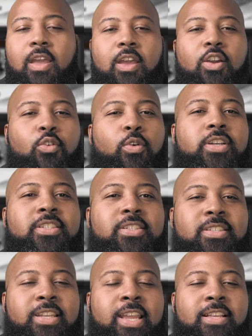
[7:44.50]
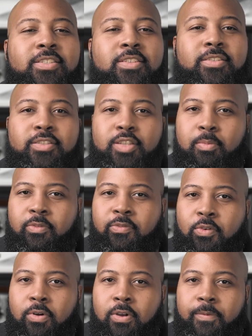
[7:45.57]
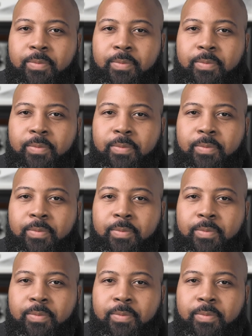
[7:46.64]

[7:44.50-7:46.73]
Questions and answers number 4.